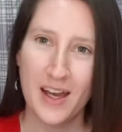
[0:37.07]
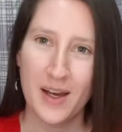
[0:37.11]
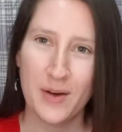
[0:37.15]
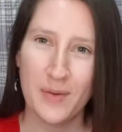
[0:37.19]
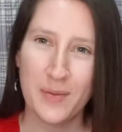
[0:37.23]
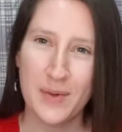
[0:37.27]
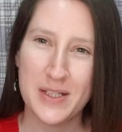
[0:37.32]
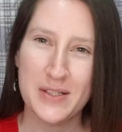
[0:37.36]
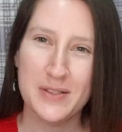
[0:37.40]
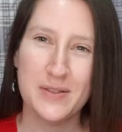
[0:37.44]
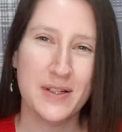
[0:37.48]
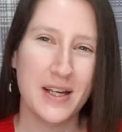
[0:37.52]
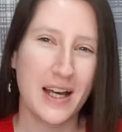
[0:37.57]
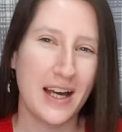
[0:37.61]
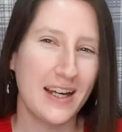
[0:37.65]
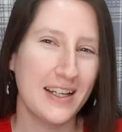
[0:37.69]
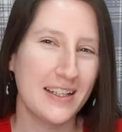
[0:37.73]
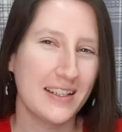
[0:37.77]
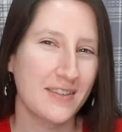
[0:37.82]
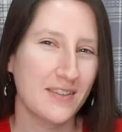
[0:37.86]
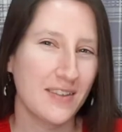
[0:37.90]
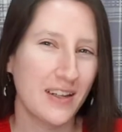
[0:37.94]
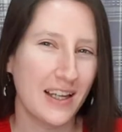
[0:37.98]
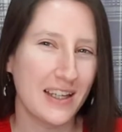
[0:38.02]
we do
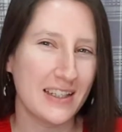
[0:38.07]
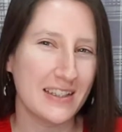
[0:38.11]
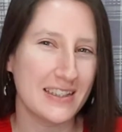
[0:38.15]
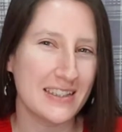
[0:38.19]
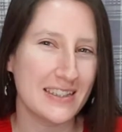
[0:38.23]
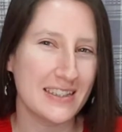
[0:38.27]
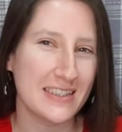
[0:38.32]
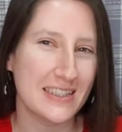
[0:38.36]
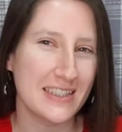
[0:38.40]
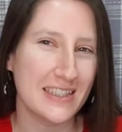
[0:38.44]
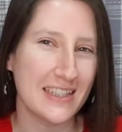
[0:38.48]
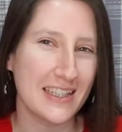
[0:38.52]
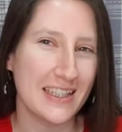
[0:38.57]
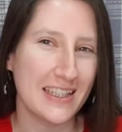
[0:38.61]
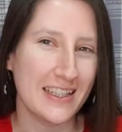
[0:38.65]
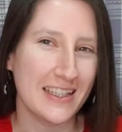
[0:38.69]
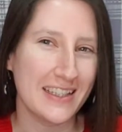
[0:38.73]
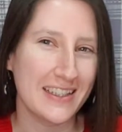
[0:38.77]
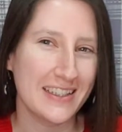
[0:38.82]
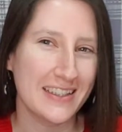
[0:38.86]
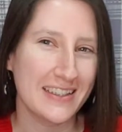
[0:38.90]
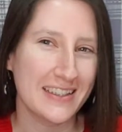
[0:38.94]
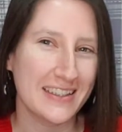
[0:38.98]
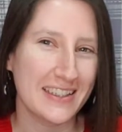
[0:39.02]
kind of like to
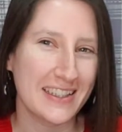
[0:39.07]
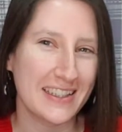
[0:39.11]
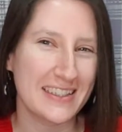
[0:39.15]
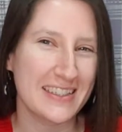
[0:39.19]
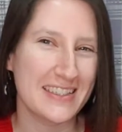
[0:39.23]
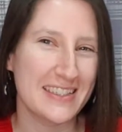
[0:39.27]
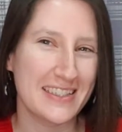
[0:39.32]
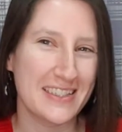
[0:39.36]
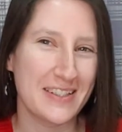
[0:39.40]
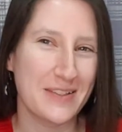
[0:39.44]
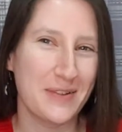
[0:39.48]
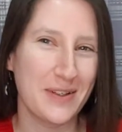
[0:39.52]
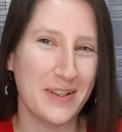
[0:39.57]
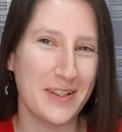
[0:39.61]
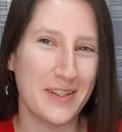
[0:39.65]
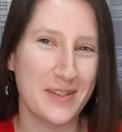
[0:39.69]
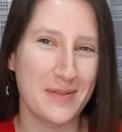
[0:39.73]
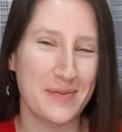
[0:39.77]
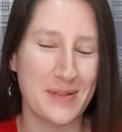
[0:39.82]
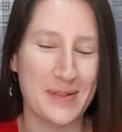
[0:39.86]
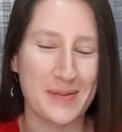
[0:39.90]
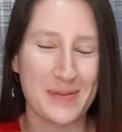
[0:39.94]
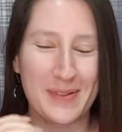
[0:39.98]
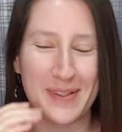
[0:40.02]
see what other
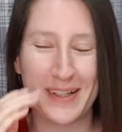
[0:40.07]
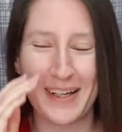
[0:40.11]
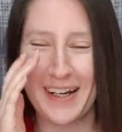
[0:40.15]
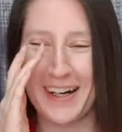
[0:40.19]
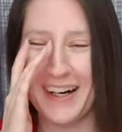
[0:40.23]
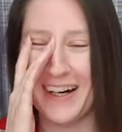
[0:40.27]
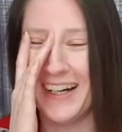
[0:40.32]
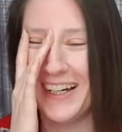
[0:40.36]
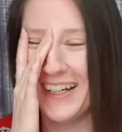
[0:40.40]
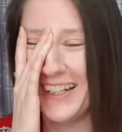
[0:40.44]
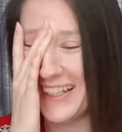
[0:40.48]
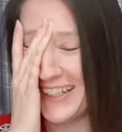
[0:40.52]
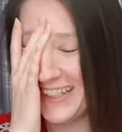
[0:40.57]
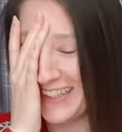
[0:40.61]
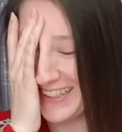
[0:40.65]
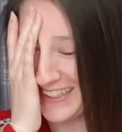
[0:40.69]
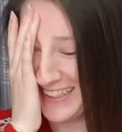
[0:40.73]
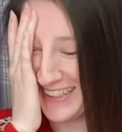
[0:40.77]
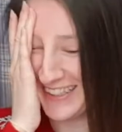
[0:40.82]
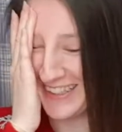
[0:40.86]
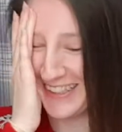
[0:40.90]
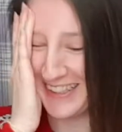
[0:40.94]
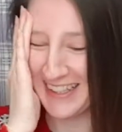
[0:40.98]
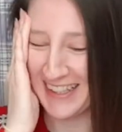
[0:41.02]
people got.
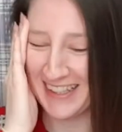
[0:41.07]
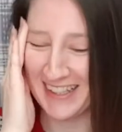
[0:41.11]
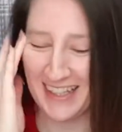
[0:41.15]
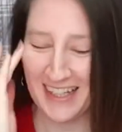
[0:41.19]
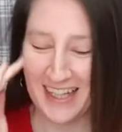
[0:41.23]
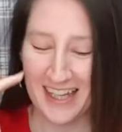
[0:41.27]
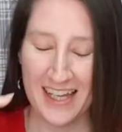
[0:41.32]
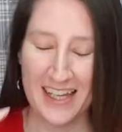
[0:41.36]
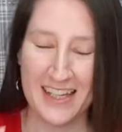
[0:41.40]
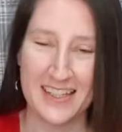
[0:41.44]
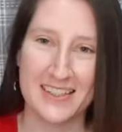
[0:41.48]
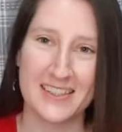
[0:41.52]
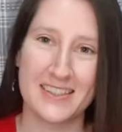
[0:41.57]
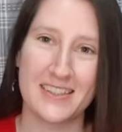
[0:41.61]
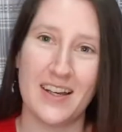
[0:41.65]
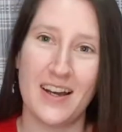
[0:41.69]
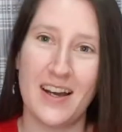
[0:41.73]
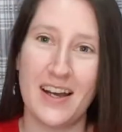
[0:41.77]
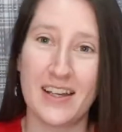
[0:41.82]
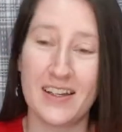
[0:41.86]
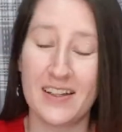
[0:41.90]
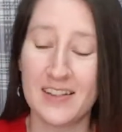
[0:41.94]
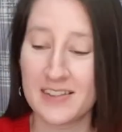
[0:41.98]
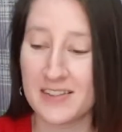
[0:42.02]
So
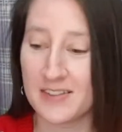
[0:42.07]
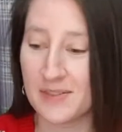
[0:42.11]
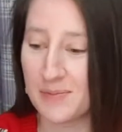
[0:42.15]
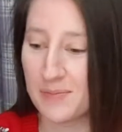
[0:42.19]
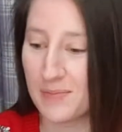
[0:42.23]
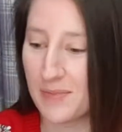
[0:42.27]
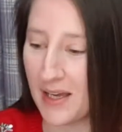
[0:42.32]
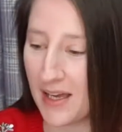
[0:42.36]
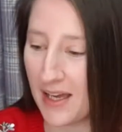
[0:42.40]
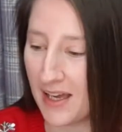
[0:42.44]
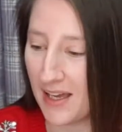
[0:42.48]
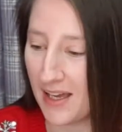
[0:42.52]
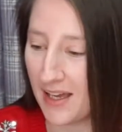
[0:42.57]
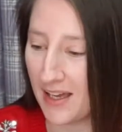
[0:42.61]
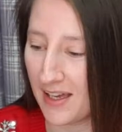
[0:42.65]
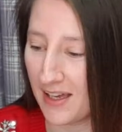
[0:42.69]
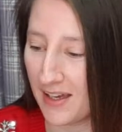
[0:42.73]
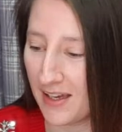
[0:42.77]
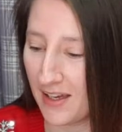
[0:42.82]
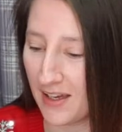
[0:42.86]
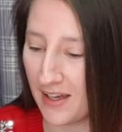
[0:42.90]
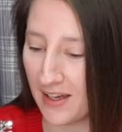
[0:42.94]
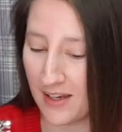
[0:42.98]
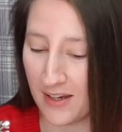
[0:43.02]
I got some
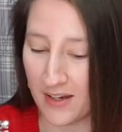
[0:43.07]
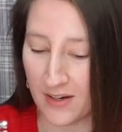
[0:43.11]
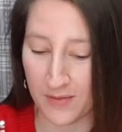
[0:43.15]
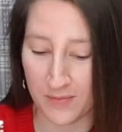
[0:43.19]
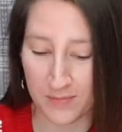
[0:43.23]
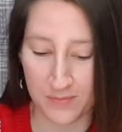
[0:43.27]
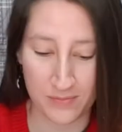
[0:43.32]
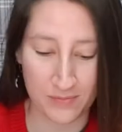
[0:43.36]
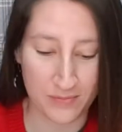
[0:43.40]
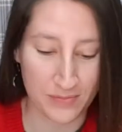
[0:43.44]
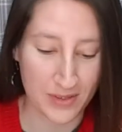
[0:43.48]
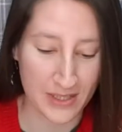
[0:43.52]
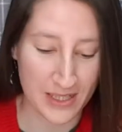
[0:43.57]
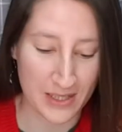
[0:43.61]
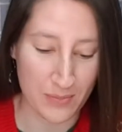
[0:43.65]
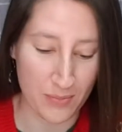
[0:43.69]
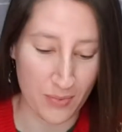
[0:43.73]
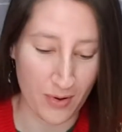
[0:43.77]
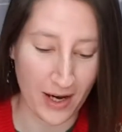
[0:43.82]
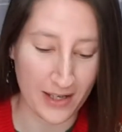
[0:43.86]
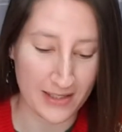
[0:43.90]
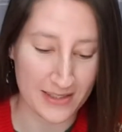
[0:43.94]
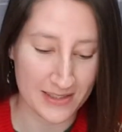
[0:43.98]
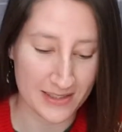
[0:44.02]
pretty
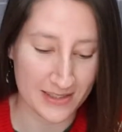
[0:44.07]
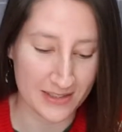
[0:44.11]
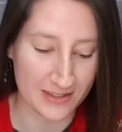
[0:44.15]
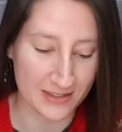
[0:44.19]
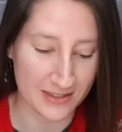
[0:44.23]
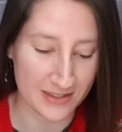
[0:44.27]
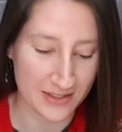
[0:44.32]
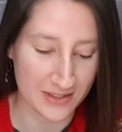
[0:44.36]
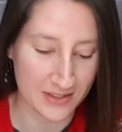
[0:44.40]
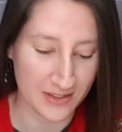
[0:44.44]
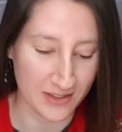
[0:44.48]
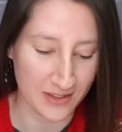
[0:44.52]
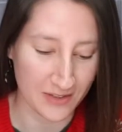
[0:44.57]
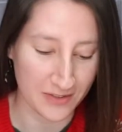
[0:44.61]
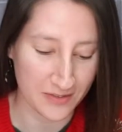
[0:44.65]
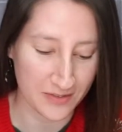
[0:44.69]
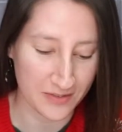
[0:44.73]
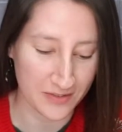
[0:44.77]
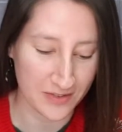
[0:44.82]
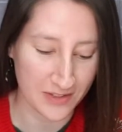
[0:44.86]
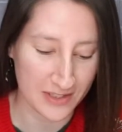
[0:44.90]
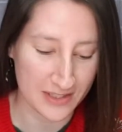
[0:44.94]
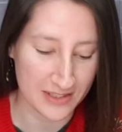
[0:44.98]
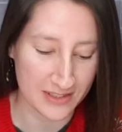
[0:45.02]
practical stuff
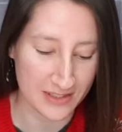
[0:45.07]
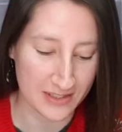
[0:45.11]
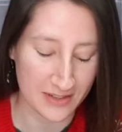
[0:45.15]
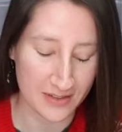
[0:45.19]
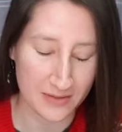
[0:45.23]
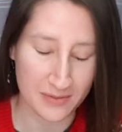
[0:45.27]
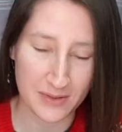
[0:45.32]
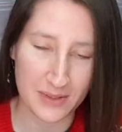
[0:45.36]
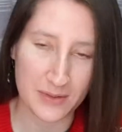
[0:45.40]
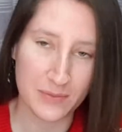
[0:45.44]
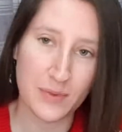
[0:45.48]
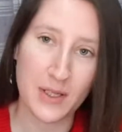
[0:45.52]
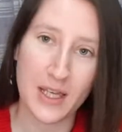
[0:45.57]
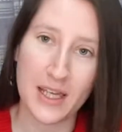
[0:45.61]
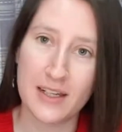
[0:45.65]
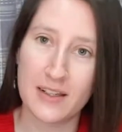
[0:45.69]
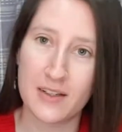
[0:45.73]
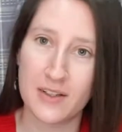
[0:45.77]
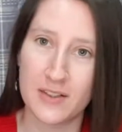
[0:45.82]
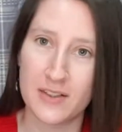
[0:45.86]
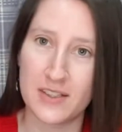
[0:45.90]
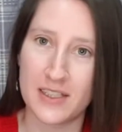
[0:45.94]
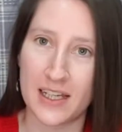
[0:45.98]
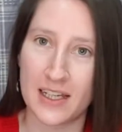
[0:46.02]
because we had a
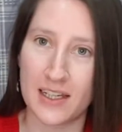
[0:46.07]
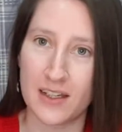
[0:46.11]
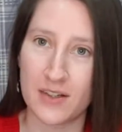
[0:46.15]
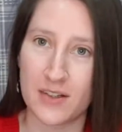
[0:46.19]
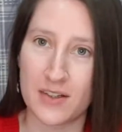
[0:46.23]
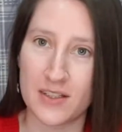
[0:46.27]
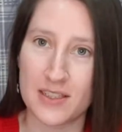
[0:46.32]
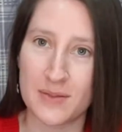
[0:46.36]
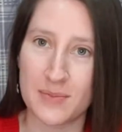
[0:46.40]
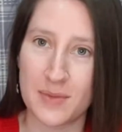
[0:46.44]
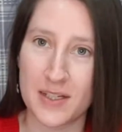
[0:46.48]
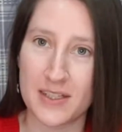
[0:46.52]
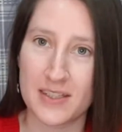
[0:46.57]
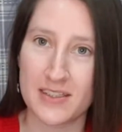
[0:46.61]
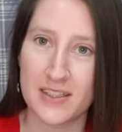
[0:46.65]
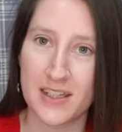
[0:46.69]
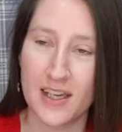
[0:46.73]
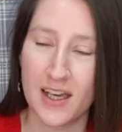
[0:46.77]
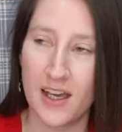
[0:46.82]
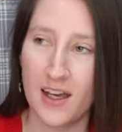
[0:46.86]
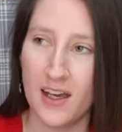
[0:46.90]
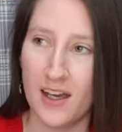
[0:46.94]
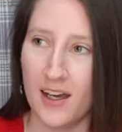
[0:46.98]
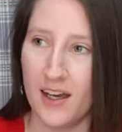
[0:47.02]
good day Christmas.
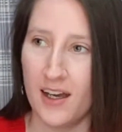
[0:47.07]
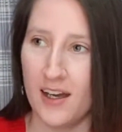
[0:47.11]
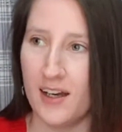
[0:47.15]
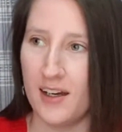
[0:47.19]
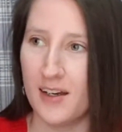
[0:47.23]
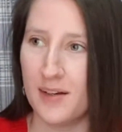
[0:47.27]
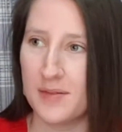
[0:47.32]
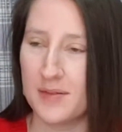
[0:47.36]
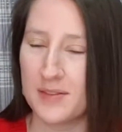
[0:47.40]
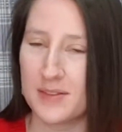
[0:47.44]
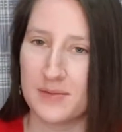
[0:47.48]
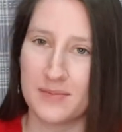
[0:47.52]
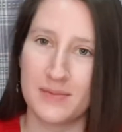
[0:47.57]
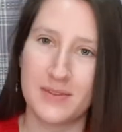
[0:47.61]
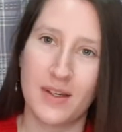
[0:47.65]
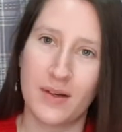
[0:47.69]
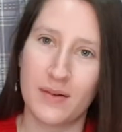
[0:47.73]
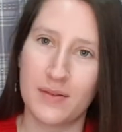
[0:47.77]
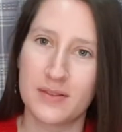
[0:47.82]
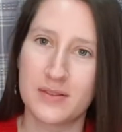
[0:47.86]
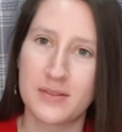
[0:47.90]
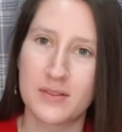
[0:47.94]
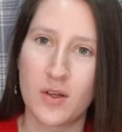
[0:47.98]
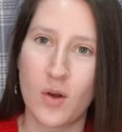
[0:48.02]

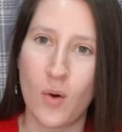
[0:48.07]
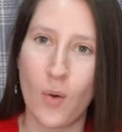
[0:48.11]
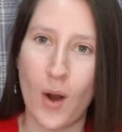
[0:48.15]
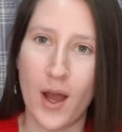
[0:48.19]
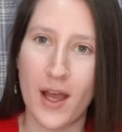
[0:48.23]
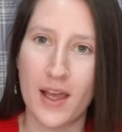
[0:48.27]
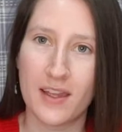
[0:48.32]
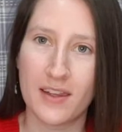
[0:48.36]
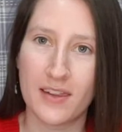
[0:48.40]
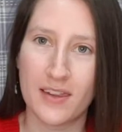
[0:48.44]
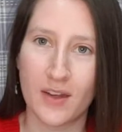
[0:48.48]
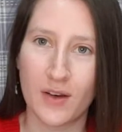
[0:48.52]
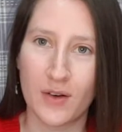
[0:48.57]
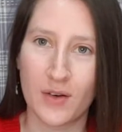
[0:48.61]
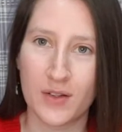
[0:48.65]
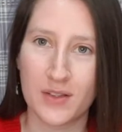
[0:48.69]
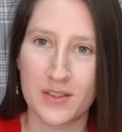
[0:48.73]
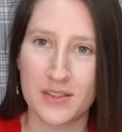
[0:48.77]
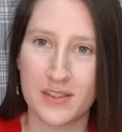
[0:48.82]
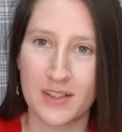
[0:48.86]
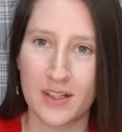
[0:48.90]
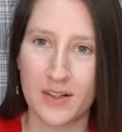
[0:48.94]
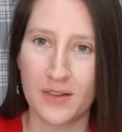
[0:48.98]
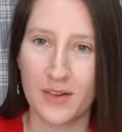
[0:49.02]
It's quiet though
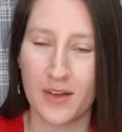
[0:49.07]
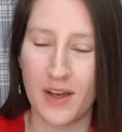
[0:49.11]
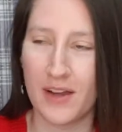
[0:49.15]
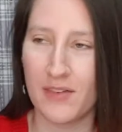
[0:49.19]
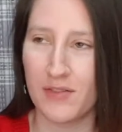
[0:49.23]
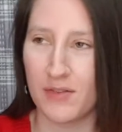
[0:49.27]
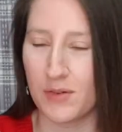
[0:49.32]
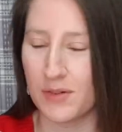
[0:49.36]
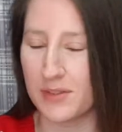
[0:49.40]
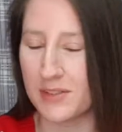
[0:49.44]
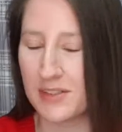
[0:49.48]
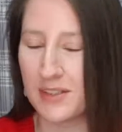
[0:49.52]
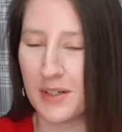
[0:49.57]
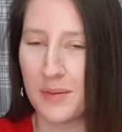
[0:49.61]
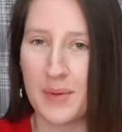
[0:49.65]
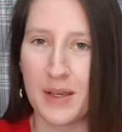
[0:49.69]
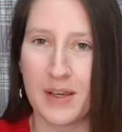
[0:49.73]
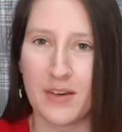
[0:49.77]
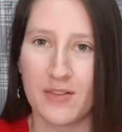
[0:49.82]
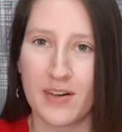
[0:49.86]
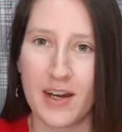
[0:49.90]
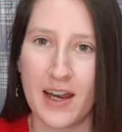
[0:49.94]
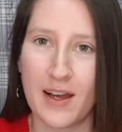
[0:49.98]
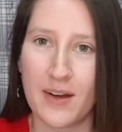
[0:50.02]
because not everyone's
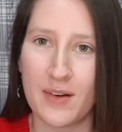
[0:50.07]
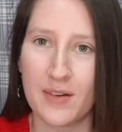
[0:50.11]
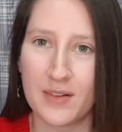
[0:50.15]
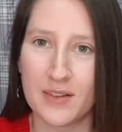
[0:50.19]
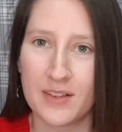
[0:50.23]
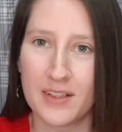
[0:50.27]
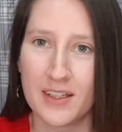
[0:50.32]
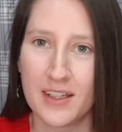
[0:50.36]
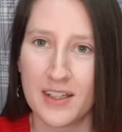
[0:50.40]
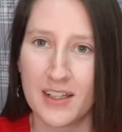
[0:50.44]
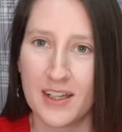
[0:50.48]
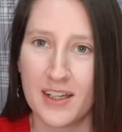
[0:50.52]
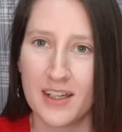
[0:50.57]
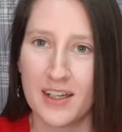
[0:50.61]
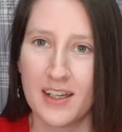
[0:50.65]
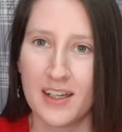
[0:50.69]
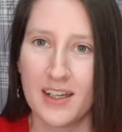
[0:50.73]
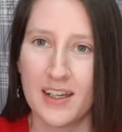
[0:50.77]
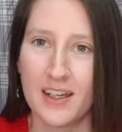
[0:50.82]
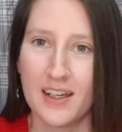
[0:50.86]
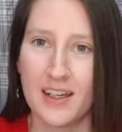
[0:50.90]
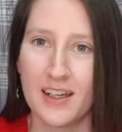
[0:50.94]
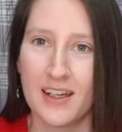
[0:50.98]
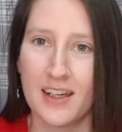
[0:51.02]
coming around
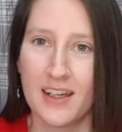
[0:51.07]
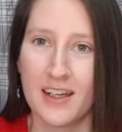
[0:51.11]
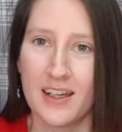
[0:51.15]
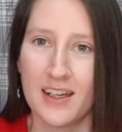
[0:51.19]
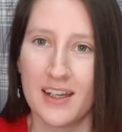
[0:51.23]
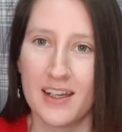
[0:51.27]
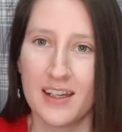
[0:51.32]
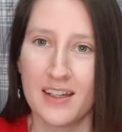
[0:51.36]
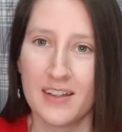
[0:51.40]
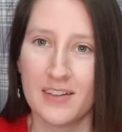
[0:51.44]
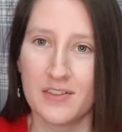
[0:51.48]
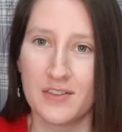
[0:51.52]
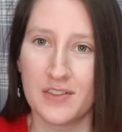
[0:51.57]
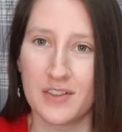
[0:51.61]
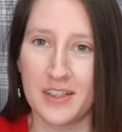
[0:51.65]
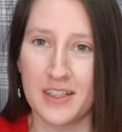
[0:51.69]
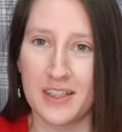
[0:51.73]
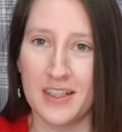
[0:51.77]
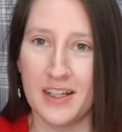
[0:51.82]
for